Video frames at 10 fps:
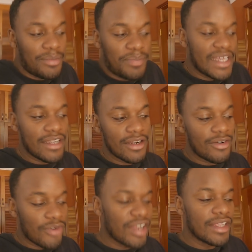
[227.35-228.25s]
better
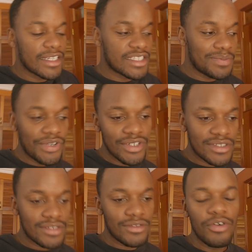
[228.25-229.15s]
riding
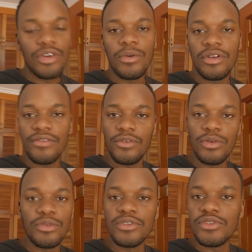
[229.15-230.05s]
experience, you're going to want to
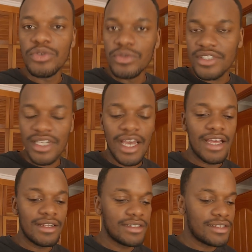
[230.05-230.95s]
follow those rules,
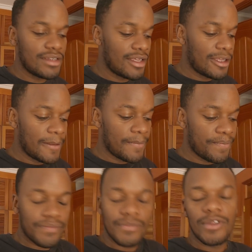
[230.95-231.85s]
and
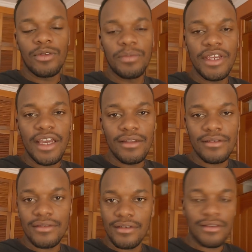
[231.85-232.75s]
you'll be
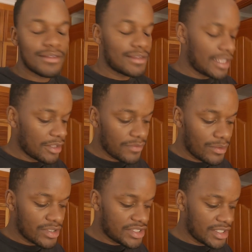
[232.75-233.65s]
alright. Thank you for
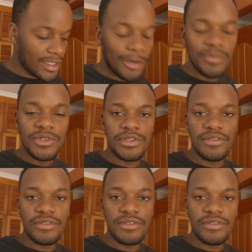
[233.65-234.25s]
watching. I hope this was